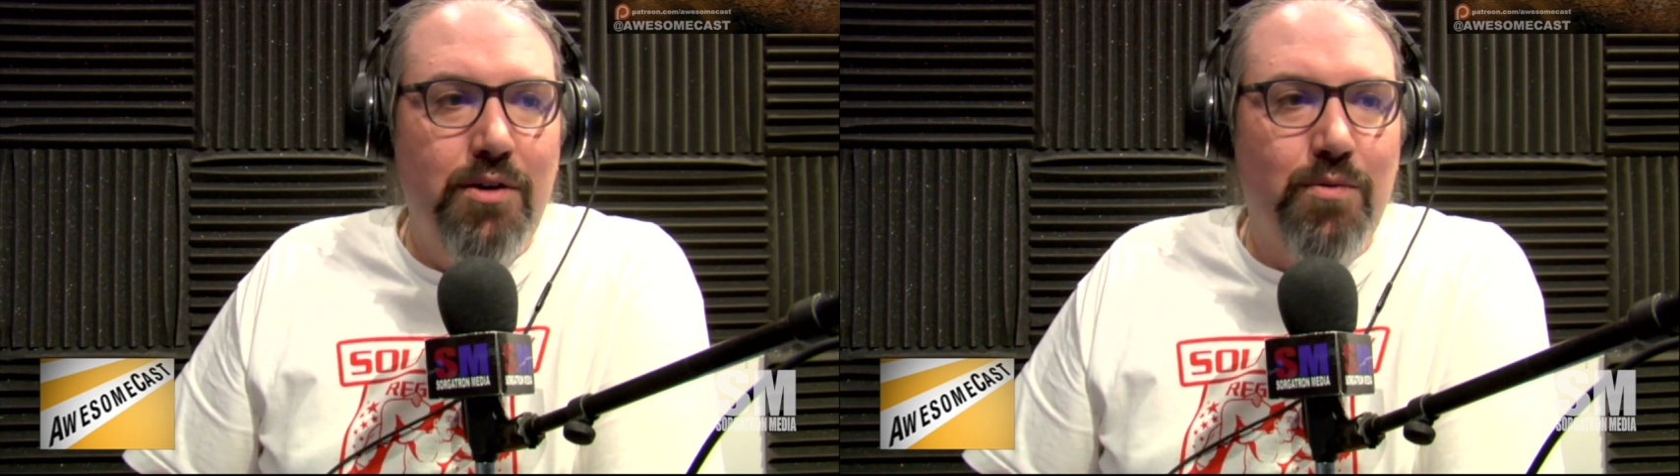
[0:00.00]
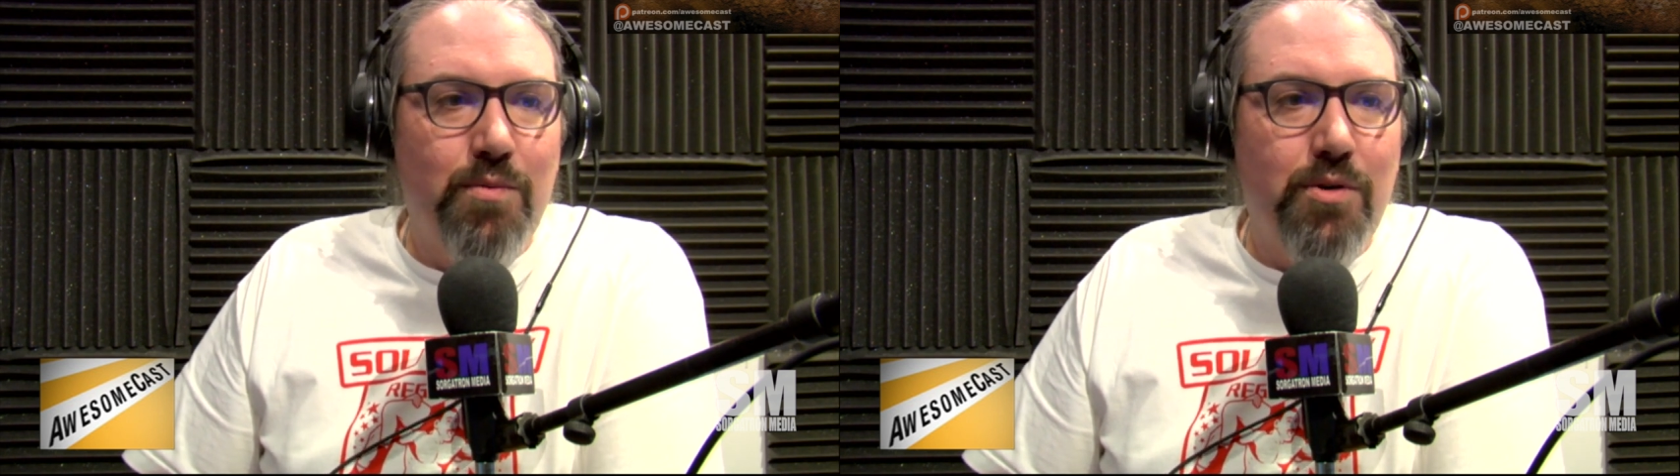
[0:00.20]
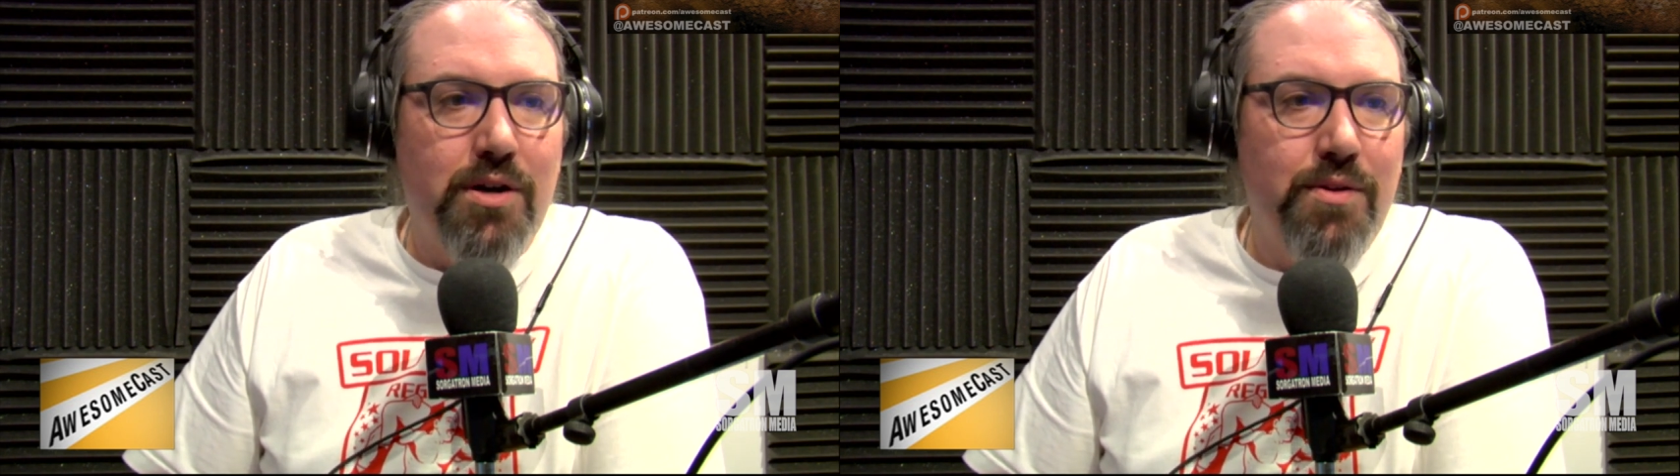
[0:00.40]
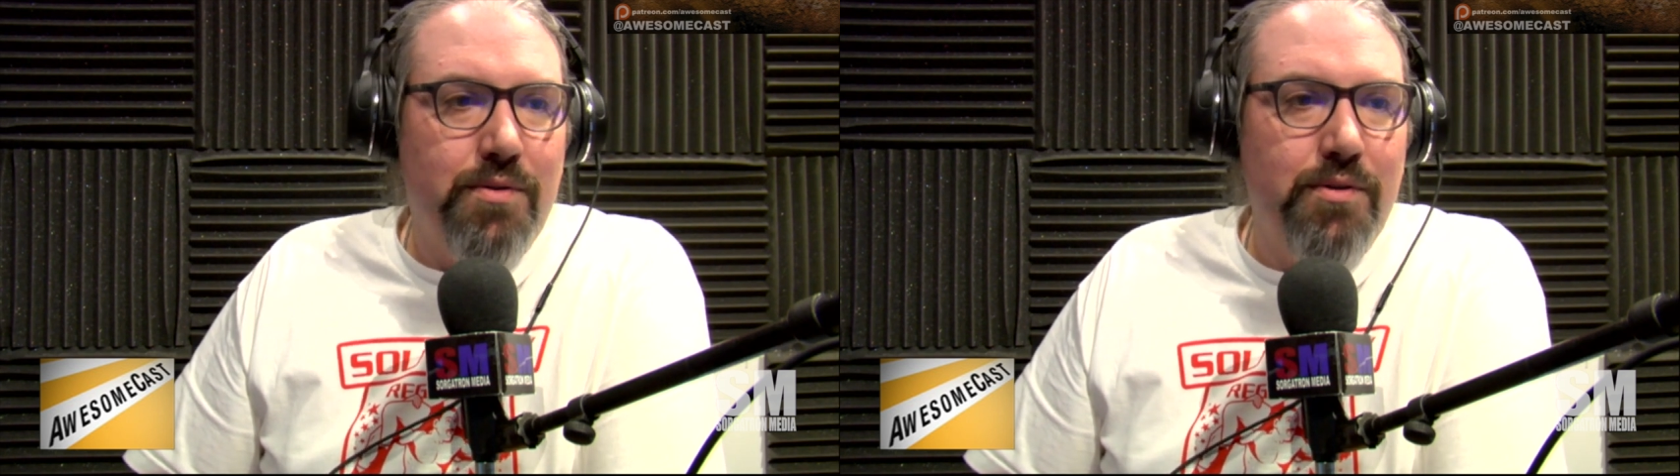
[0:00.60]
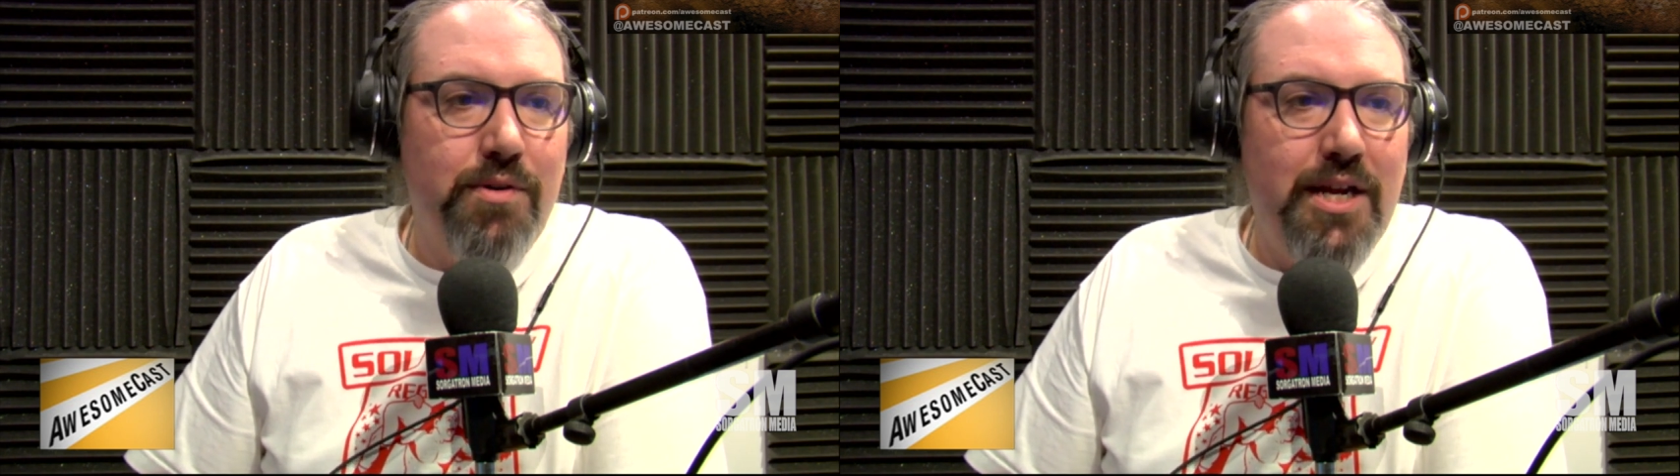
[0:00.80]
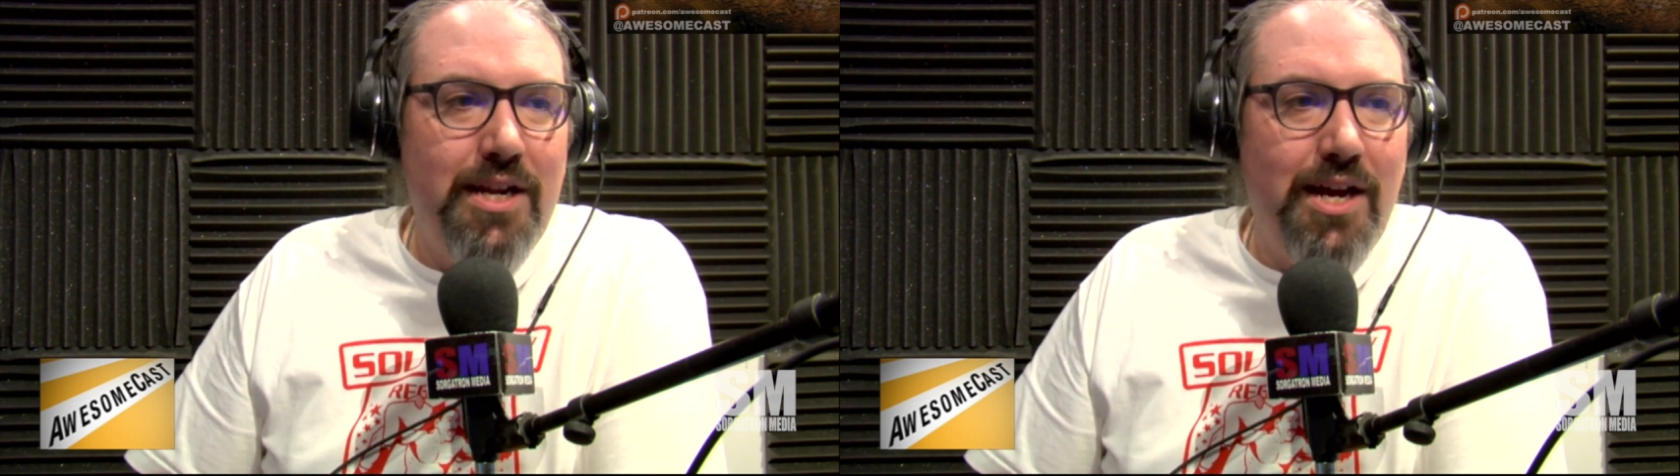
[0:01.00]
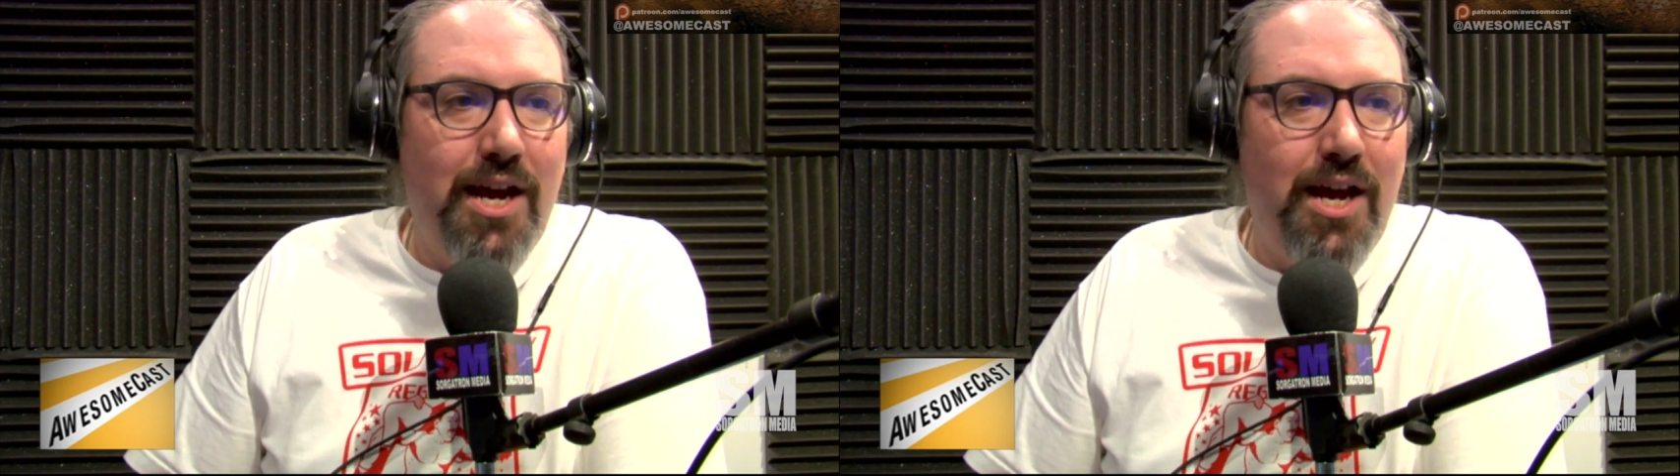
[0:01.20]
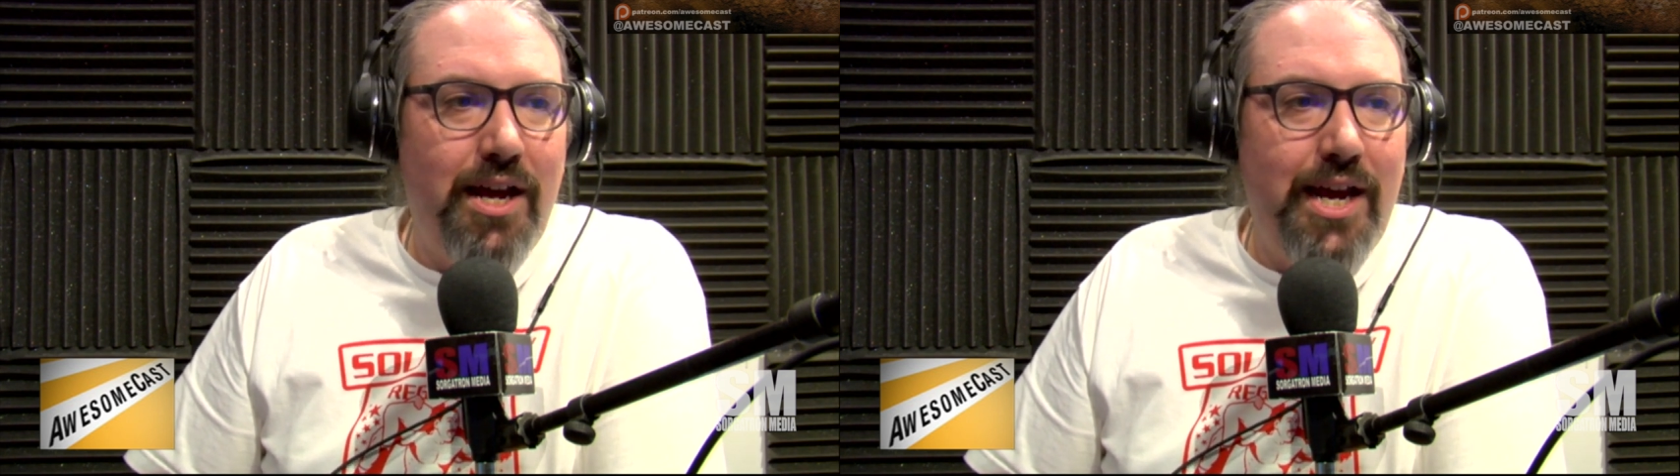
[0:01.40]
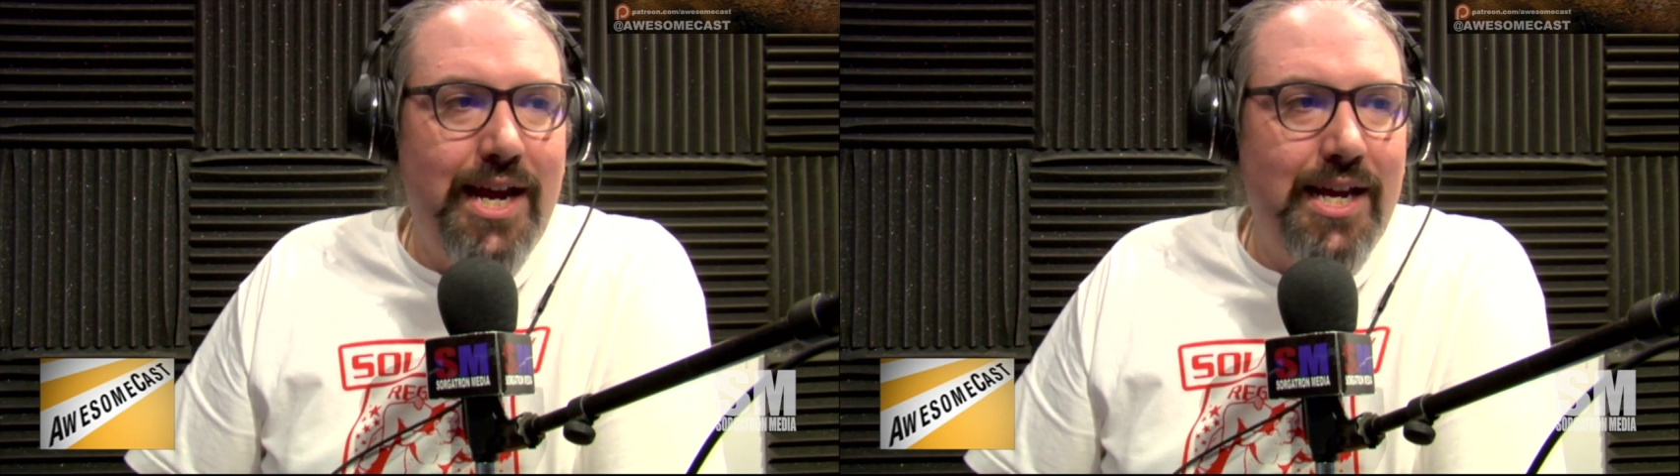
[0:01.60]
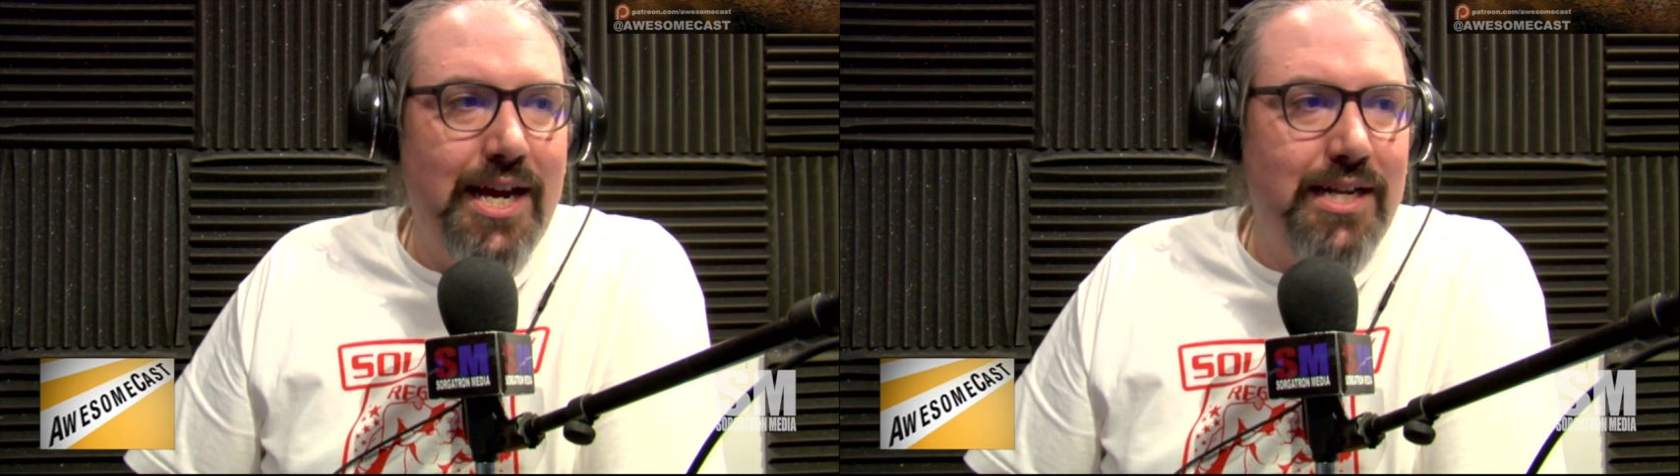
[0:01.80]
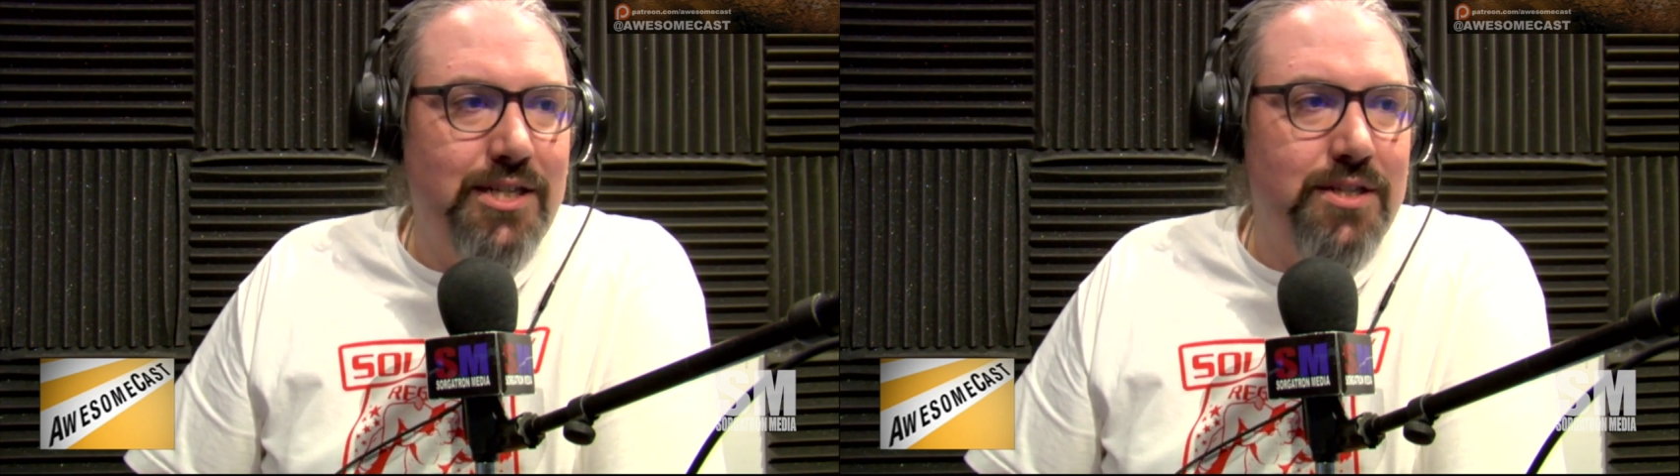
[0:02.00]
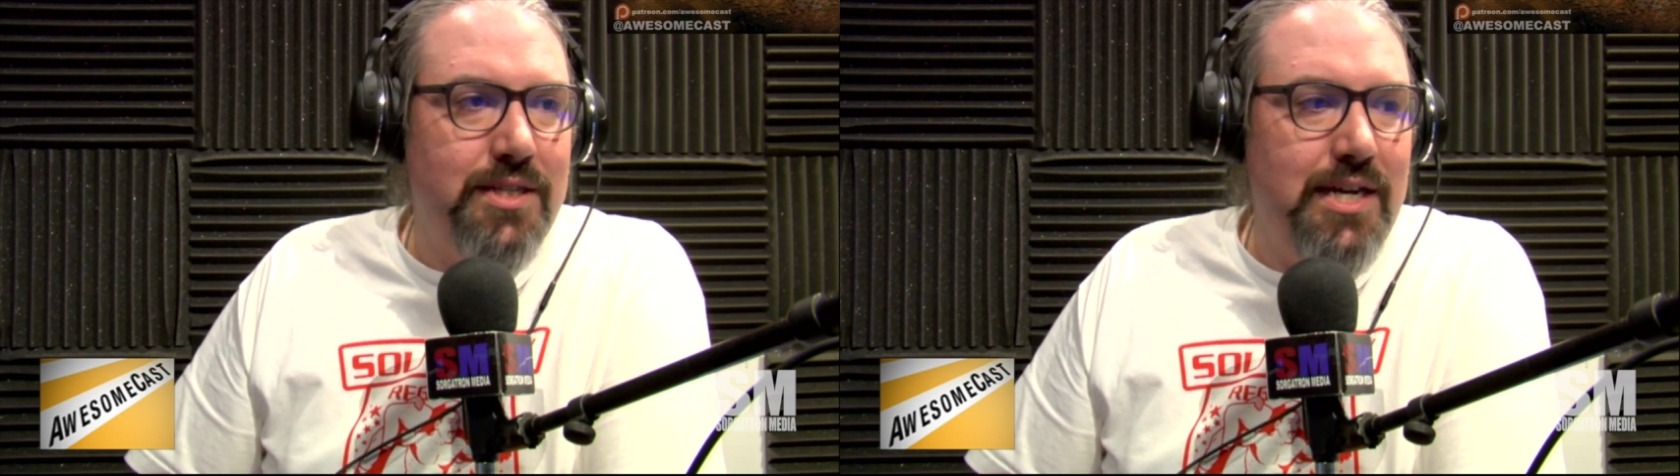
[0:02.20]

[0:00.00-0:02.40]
We're working through it and just